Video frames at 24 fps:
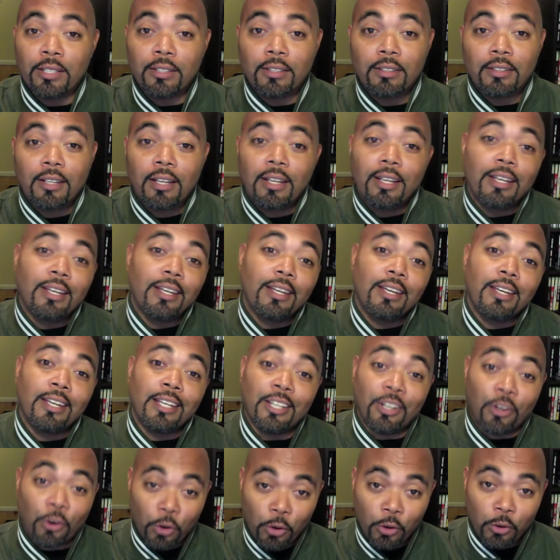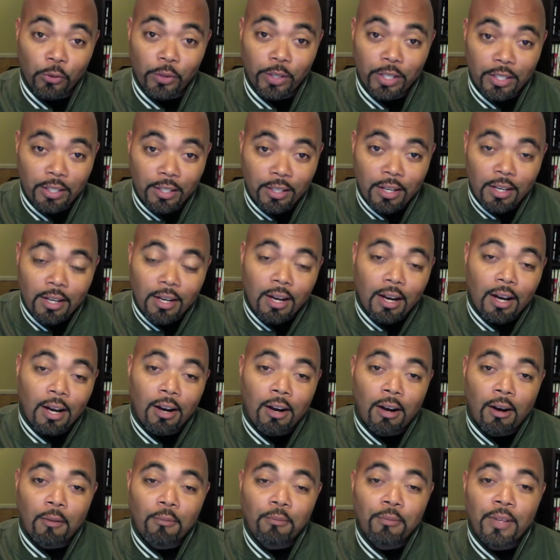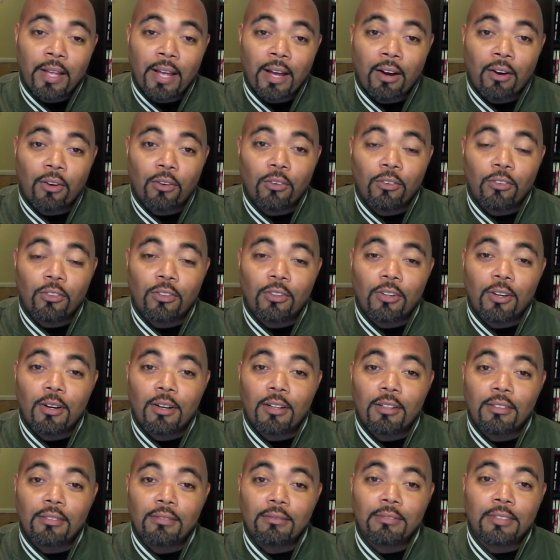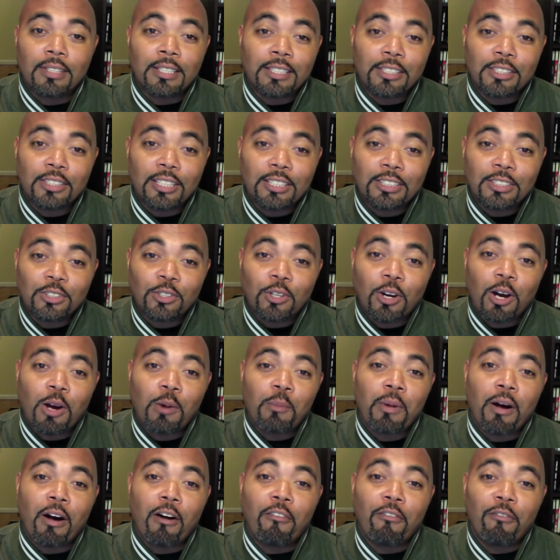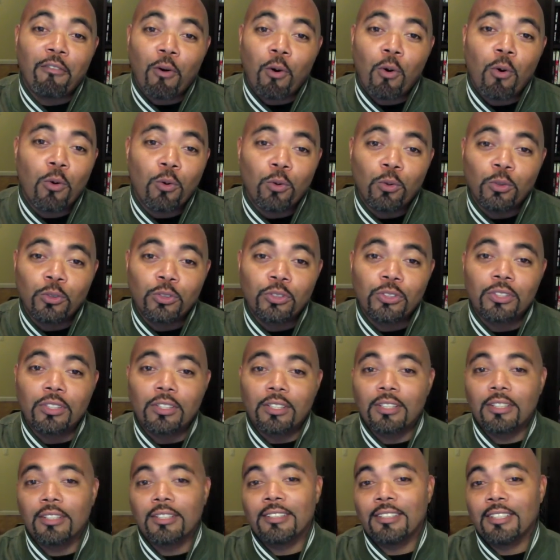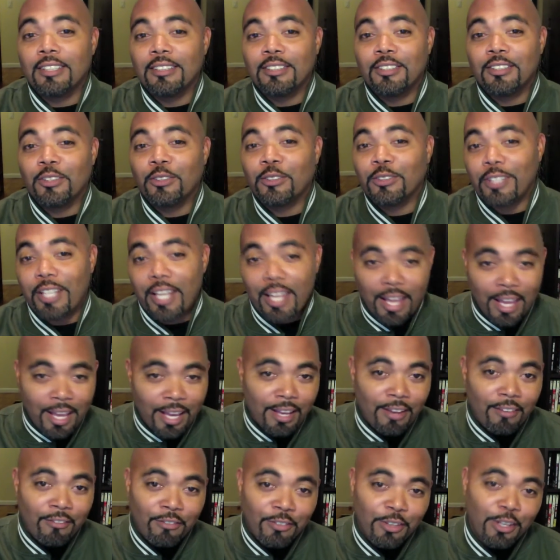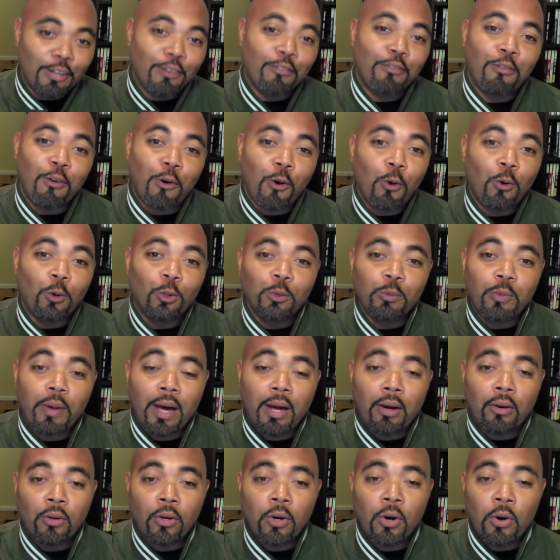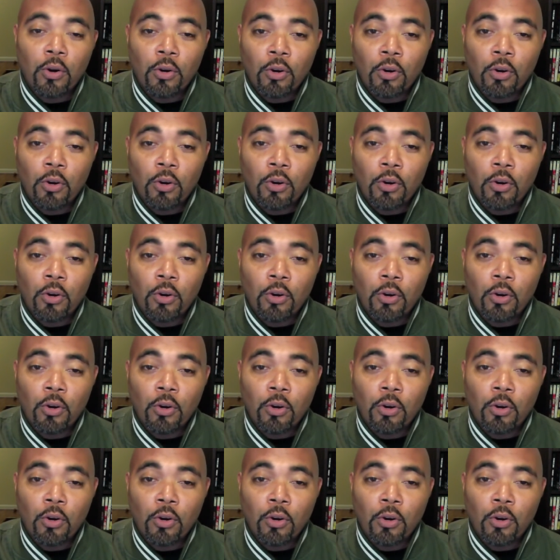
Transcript: it in a hurry. Now, let's talk about Foles, since there's a Vick-Foles battle going